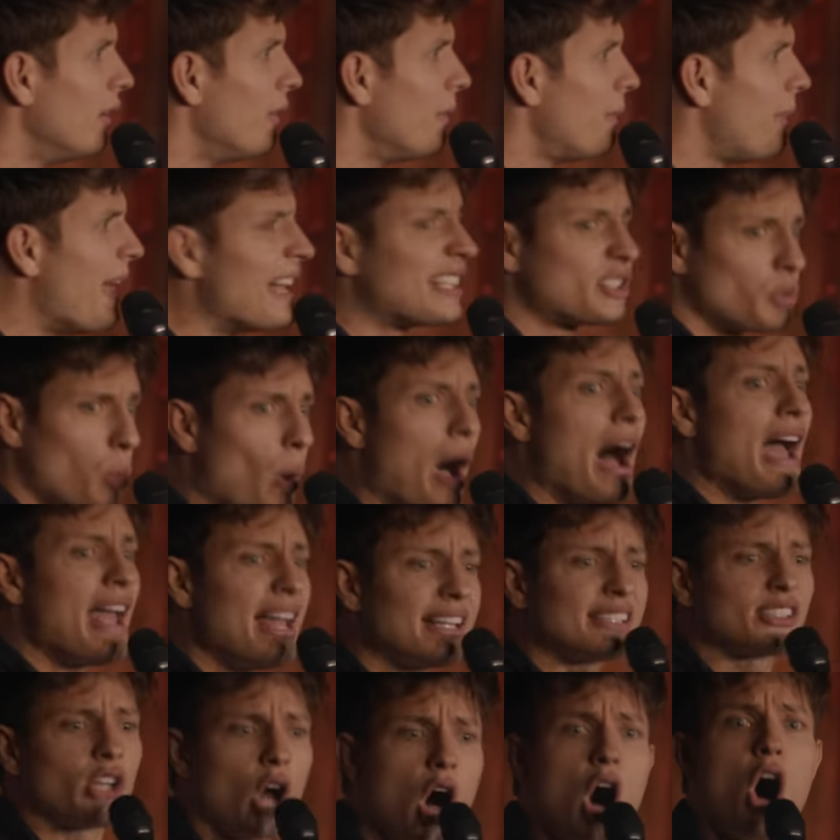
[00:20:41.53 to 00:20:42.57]
That's why
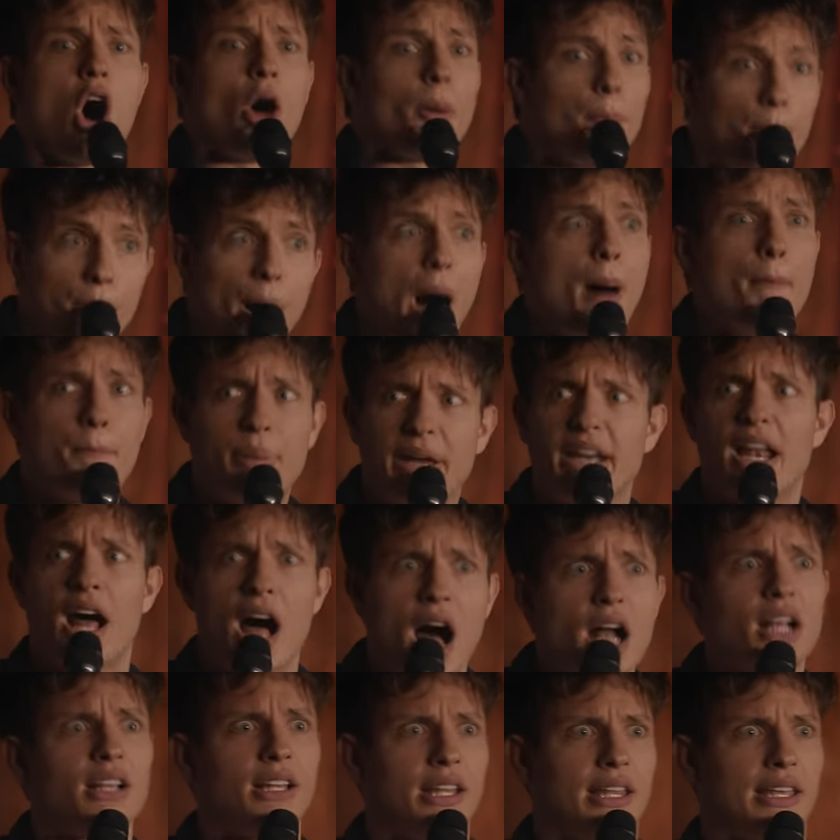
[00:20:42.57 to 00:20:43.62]
it's called bumping
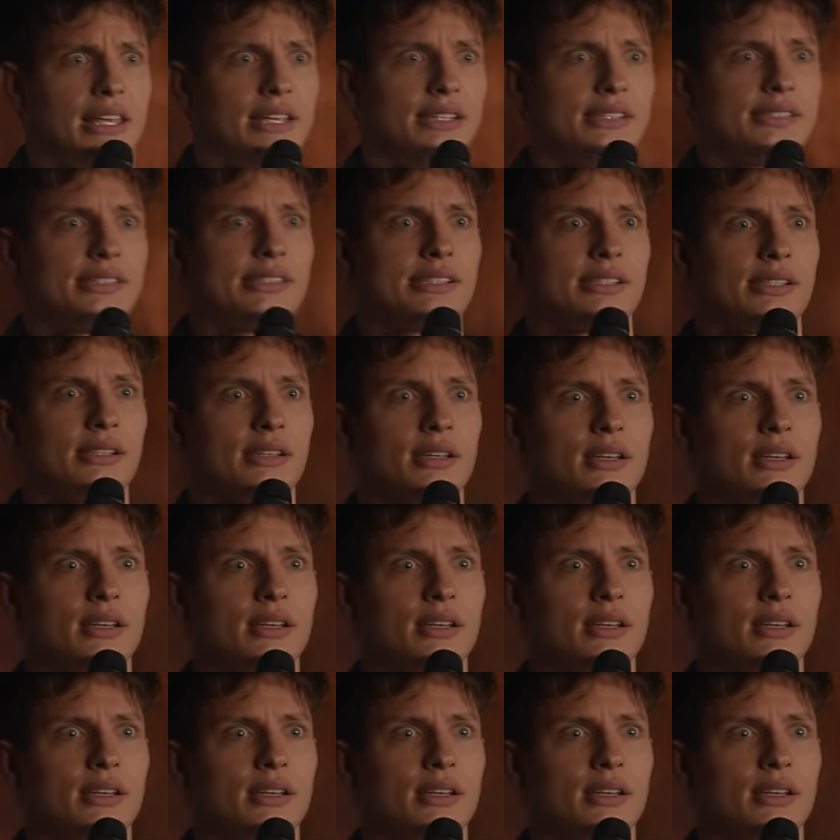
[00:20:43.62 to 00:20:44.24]
uglies.